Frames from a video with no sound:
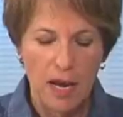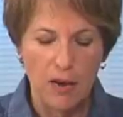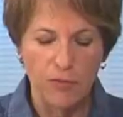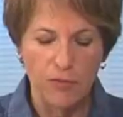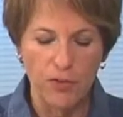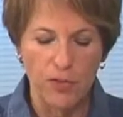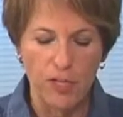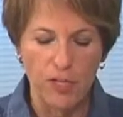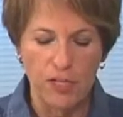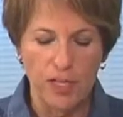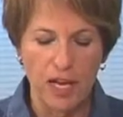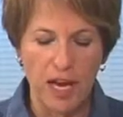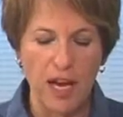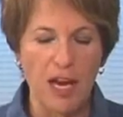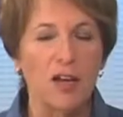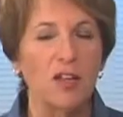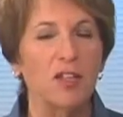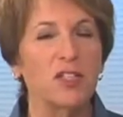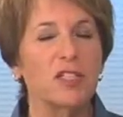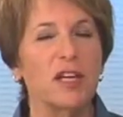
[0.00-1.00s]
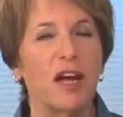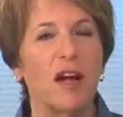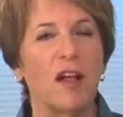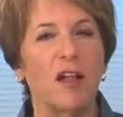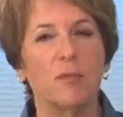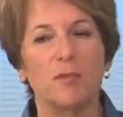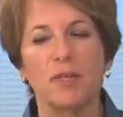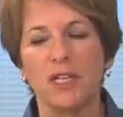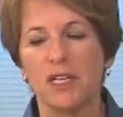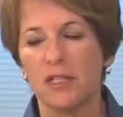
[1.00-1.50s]
And for this kale
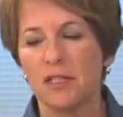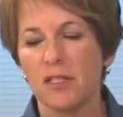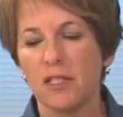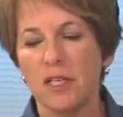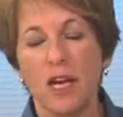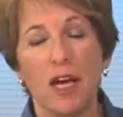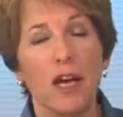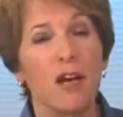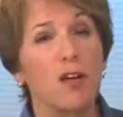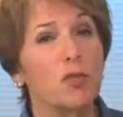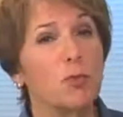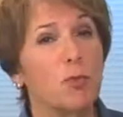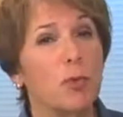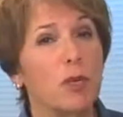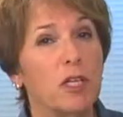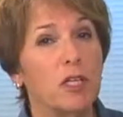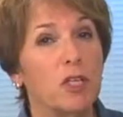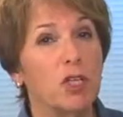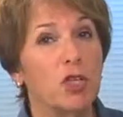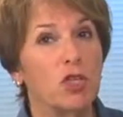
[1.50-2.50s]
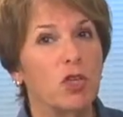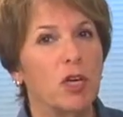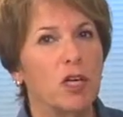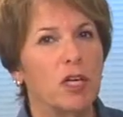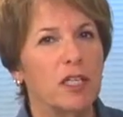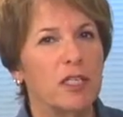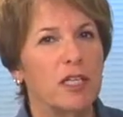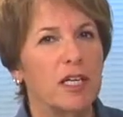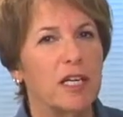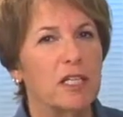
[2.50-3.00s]
salad, because the kale's pretty
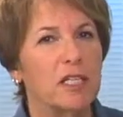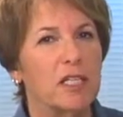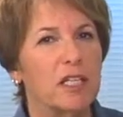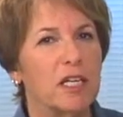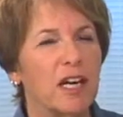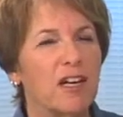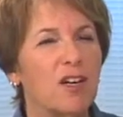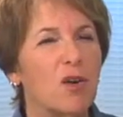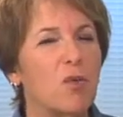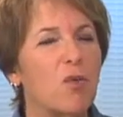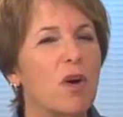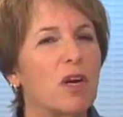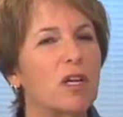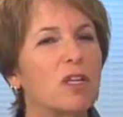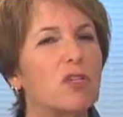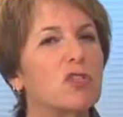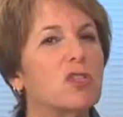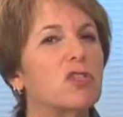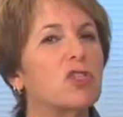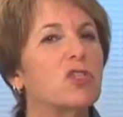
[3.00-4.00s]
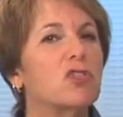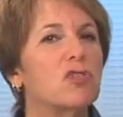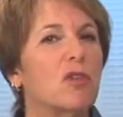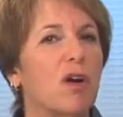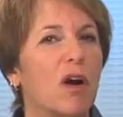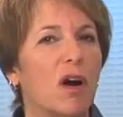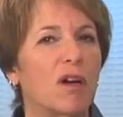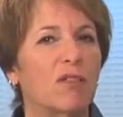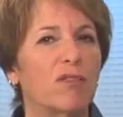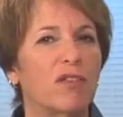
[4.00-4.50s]
strong tasting, I don't want to use a
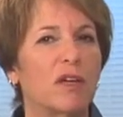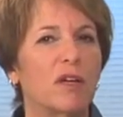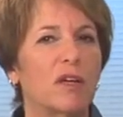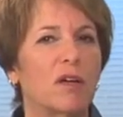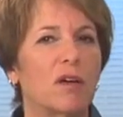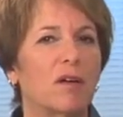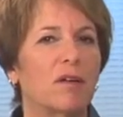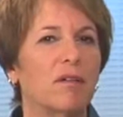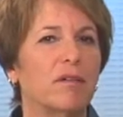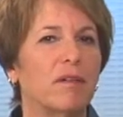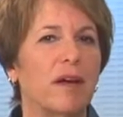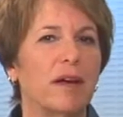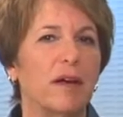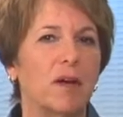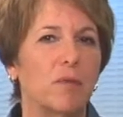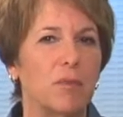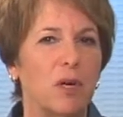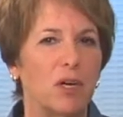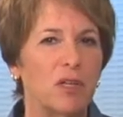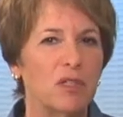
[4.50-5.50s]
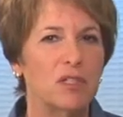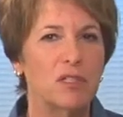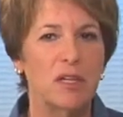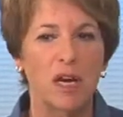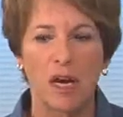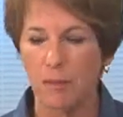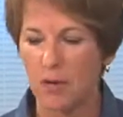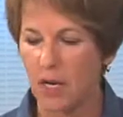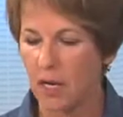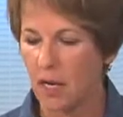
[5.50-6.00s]
strong vinegar like a
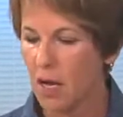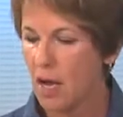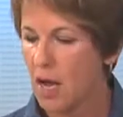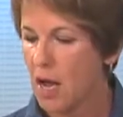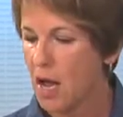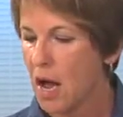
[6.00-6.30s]
balsamic.